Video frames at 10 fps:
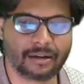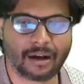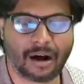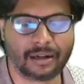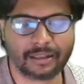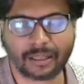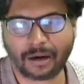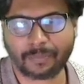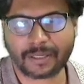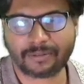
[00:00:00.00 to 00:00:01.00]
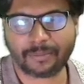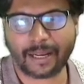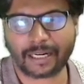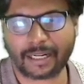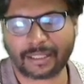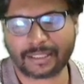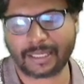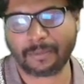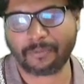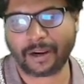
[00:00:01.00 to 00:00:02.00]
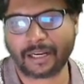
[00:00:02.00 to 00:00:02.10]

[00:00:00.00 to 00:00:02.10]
all the components will be added in the same file,